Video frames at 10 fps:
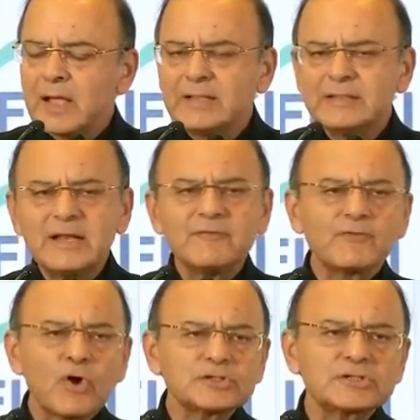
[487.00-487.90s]
And then, of
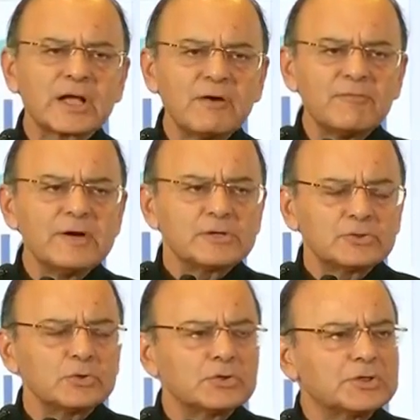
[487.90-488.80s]
course, the government
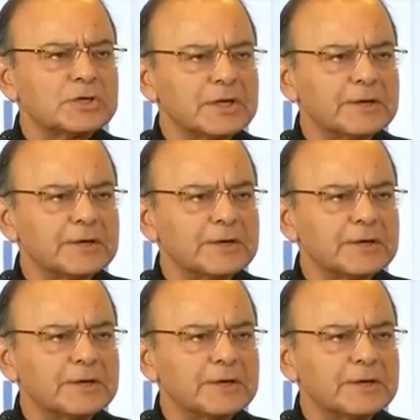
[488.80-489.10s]
took